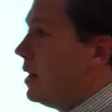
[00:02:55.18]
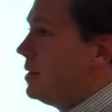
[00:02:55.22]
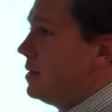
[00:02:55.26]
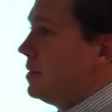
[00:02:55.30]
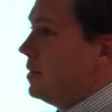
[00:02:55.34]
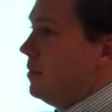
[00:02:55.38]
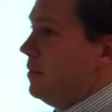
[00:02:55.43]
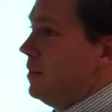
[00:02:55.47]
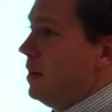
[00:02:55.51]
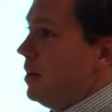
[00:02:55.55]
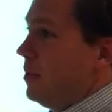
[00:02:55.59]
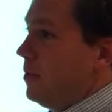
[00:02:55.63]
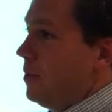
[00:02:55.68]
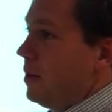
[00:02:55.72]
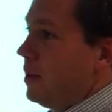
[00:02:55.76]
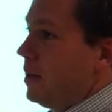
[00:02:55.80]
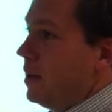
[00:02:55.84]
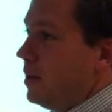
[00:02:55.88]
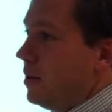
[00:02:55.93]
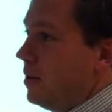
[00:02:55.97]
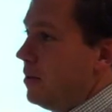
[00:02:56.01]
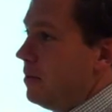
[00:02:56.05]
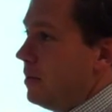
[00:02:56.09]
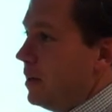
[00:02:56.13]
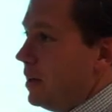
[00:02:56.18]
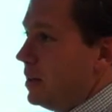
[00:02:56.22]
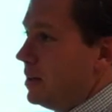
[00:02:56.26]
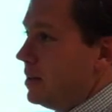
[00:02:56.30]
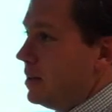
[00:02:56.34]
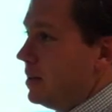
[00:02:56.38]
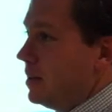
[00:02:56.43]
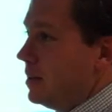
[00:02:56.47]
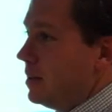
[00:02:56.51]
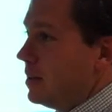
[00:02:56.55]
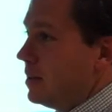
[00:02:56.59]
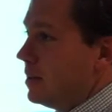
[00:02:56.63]
lots of network
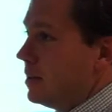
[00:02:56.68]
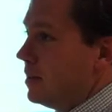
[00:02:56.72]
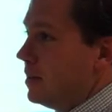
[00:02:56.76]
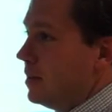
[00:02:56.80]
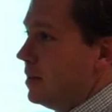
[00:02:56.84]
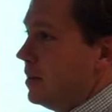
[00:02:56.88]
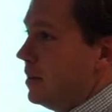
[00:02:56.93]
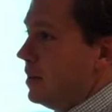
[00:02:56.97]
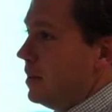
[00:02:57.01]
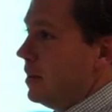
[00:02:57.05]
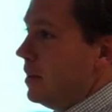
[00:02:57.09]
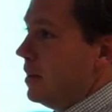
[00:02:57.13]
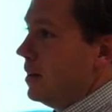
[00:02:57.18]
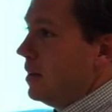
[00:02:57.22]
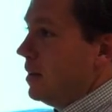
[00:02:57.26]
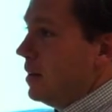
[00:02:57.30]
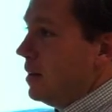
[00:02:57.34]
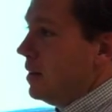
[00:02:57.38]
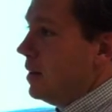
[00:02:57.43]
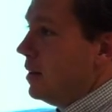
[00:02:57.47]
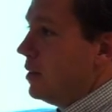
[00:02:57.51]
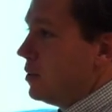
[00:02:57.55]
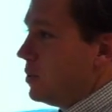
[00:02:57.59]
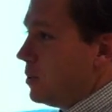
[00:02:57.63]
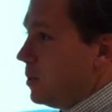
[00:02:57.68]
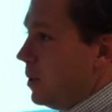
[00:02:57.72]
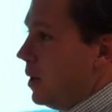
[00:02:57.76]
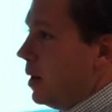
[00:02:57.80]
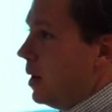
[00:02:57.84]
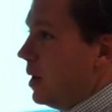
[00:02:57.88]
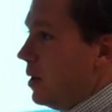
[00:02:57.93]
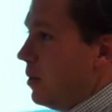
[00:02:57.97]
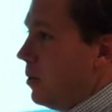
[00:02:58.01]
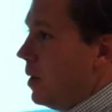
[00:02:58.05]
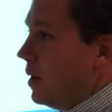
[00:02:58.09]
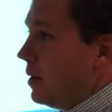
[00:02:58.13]
interfaces. That's
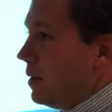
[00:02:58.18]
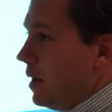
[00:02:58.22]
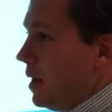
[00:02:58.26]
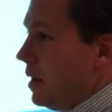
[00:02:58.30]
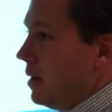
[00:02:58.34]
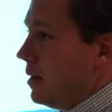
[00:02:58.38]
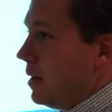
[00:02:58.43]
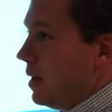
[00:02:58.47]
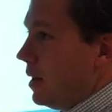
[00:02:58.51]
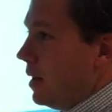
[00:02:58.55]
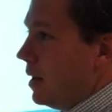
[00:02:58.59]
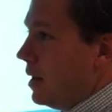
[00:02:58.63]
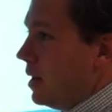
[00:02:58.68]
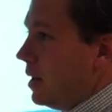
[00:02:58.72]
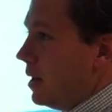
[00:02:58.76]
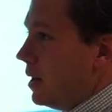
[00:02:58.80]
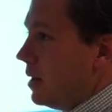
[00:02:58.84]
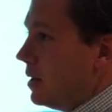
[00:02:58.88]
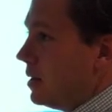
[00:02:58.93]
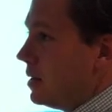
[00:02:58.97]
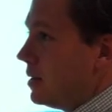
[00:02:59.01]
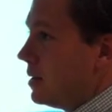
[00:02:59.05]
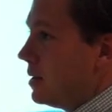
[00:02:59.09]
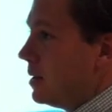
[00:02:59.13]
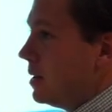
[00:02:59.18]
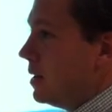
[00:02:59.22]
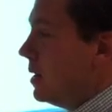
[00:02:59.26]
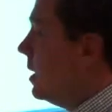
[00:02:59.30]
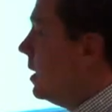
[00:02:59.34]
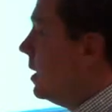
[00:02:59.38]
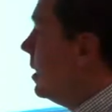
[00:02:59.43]
really what that thing is.